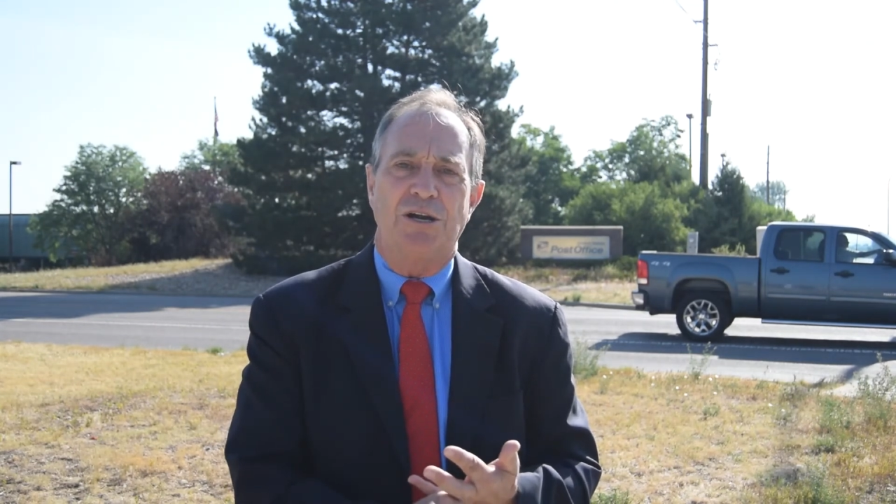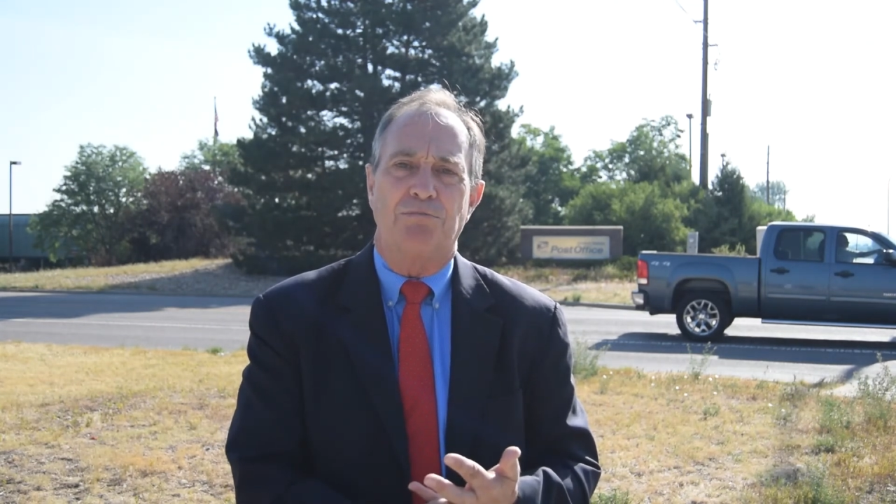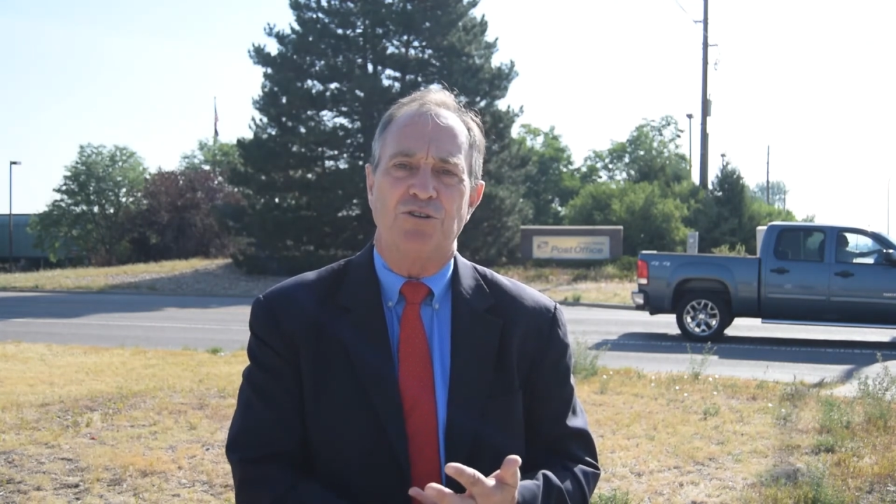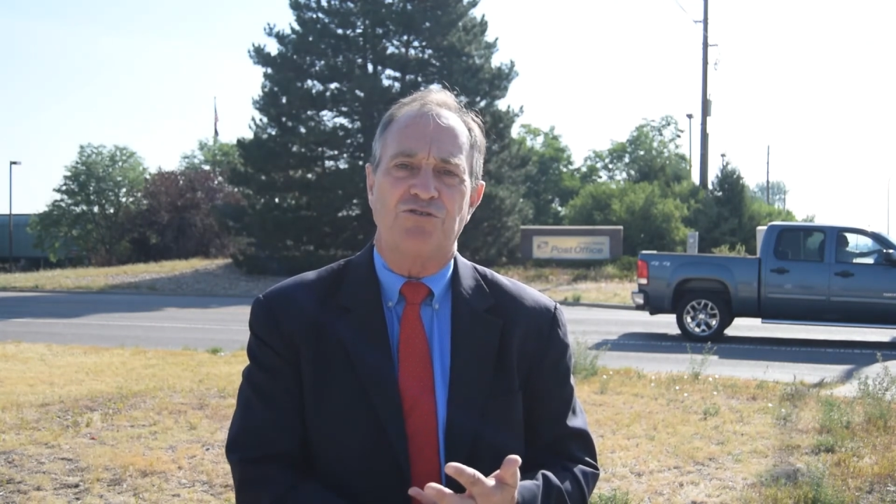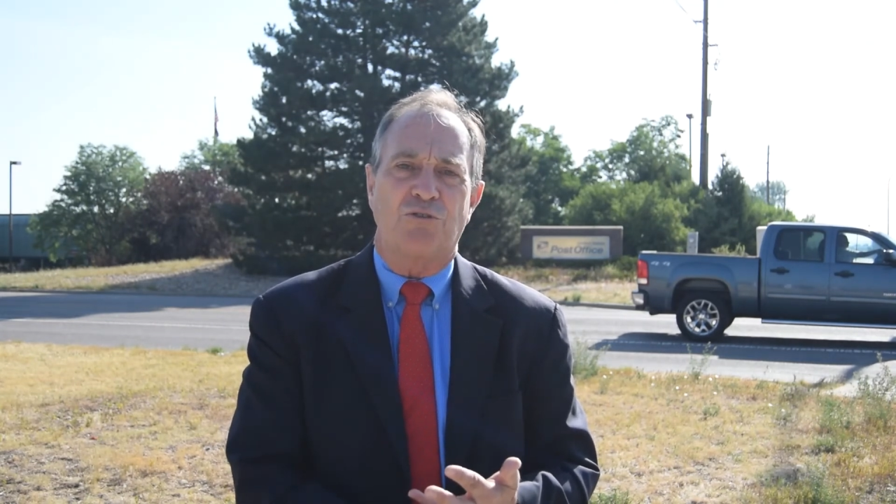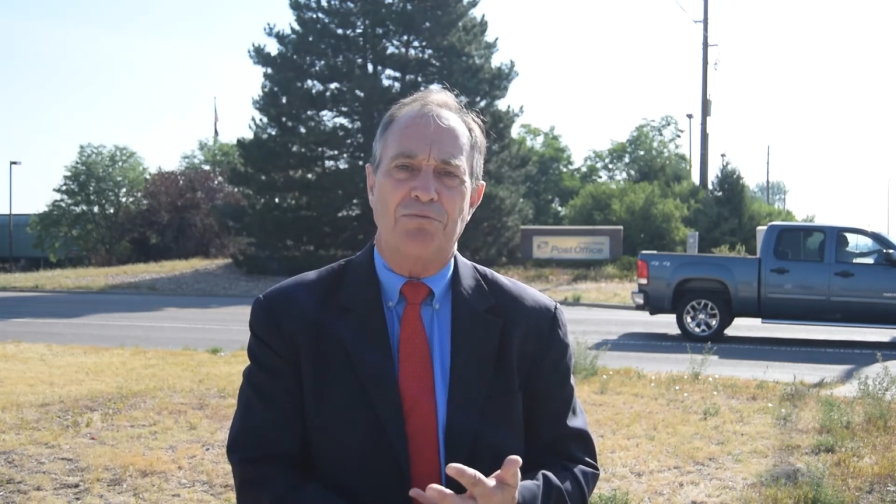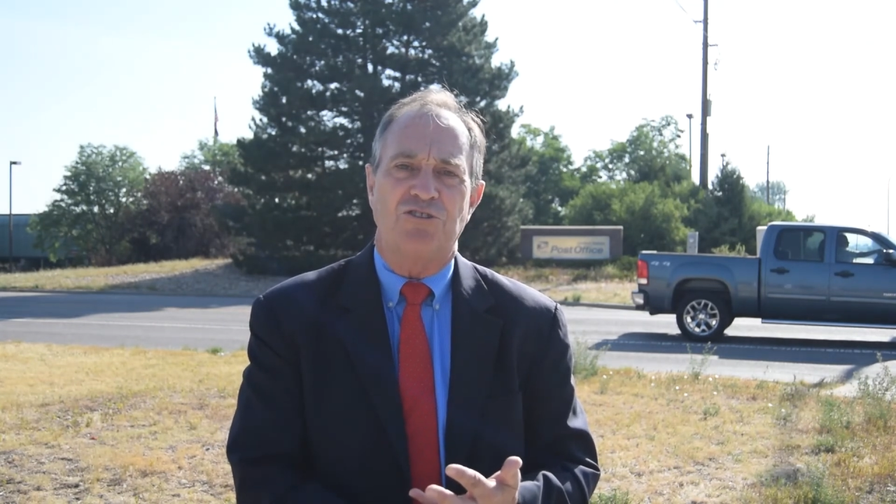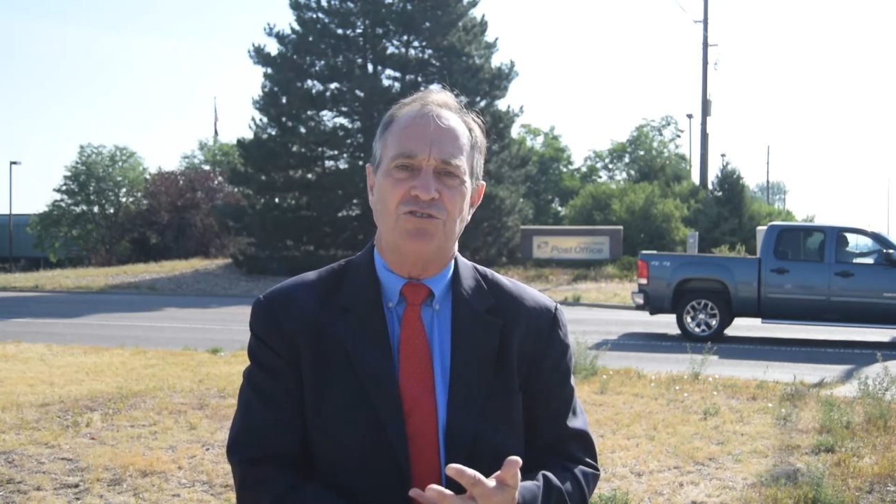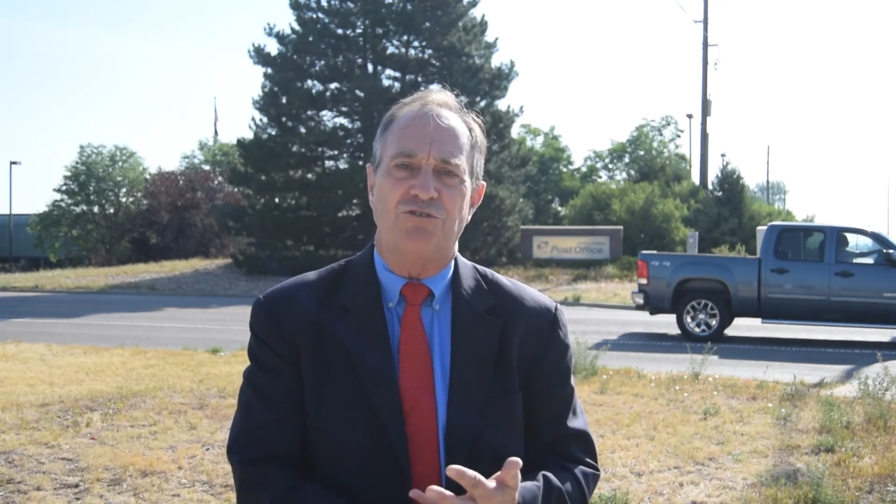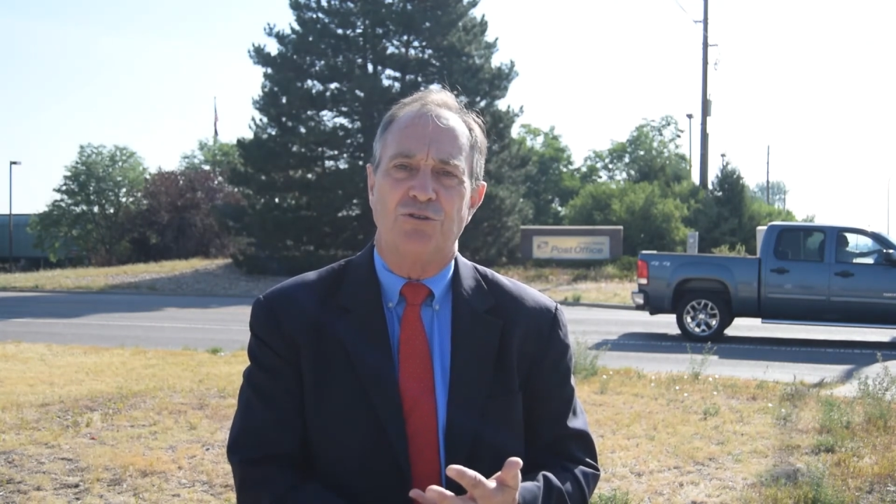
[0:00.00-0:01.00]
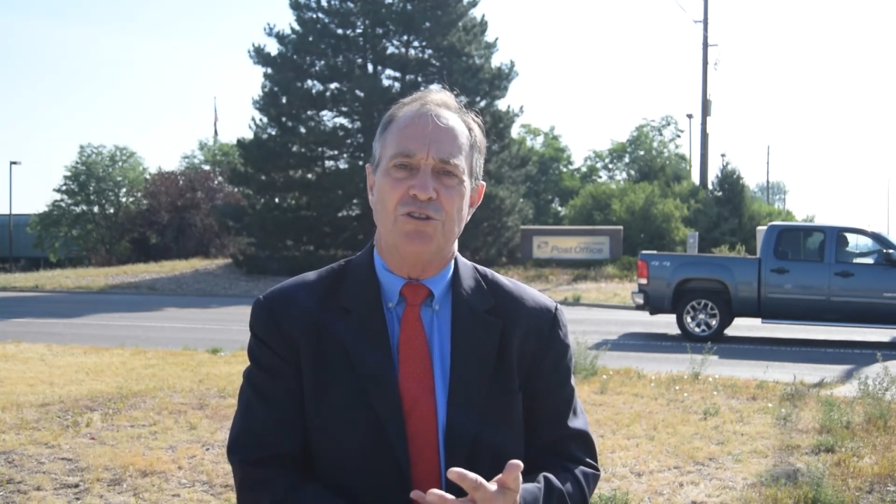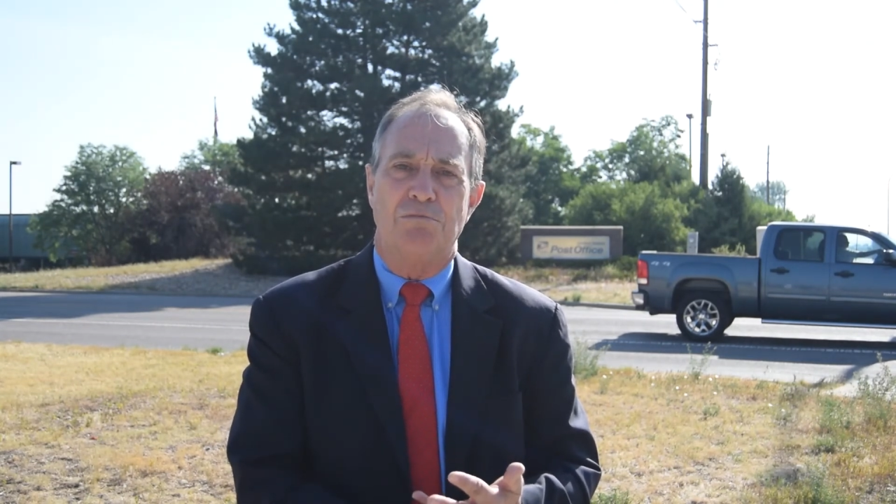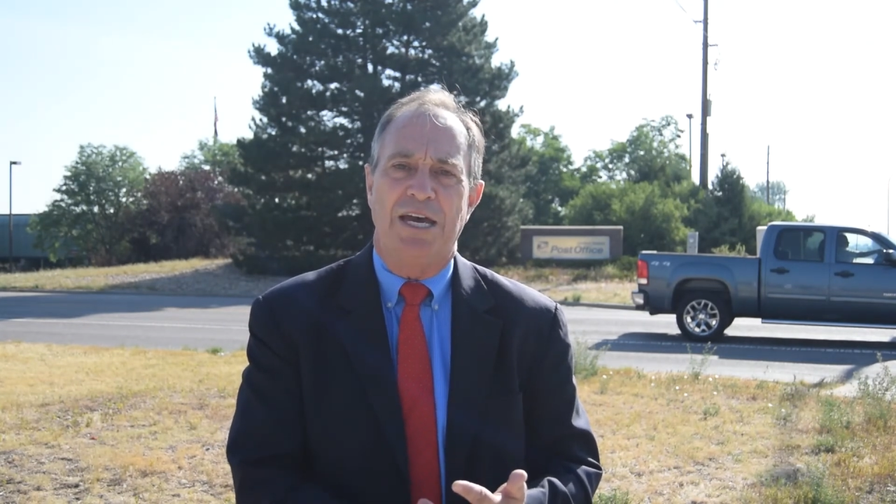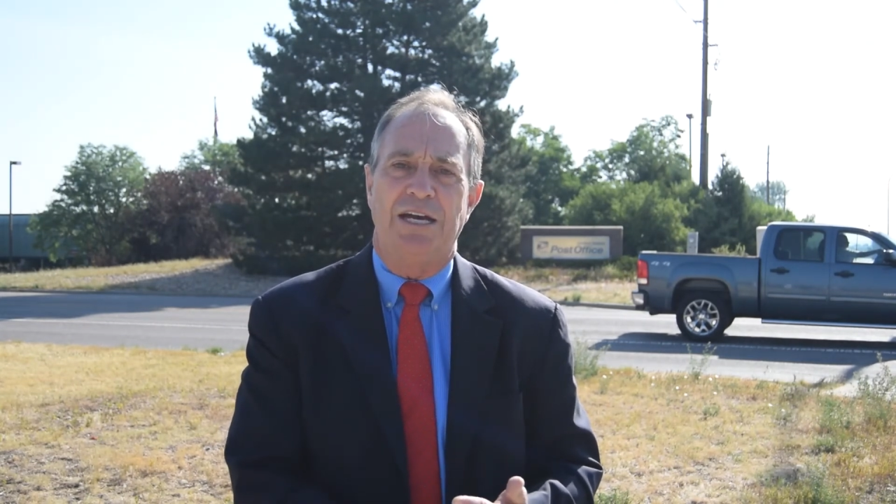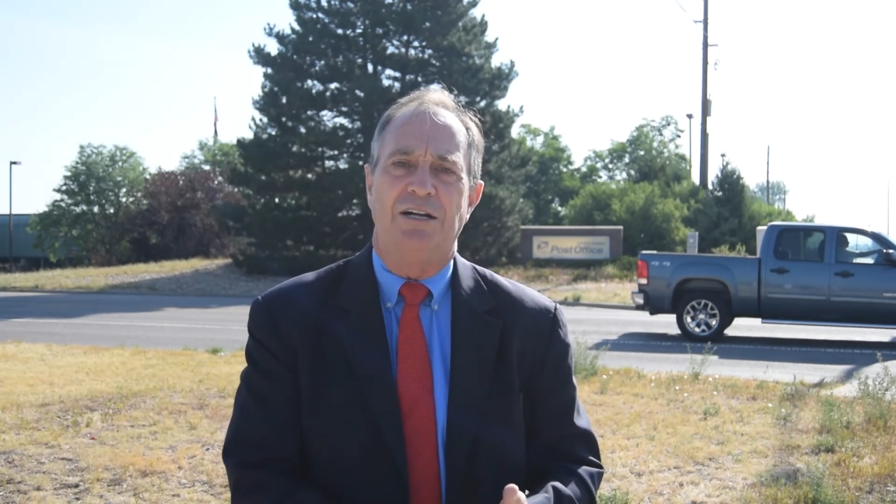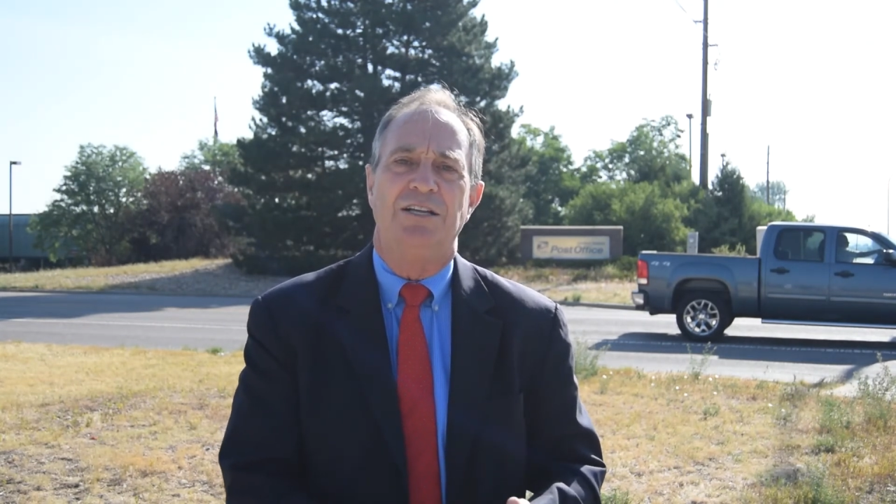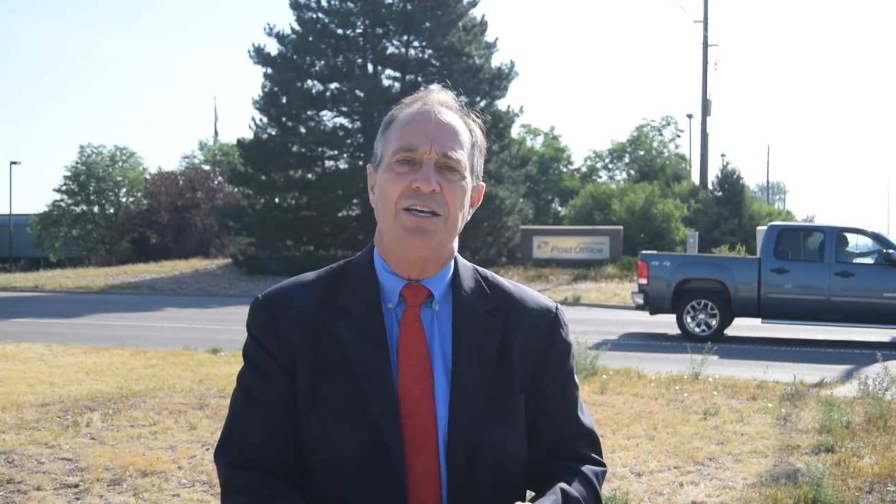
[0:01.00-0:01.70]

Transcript: prescriptions through the mail.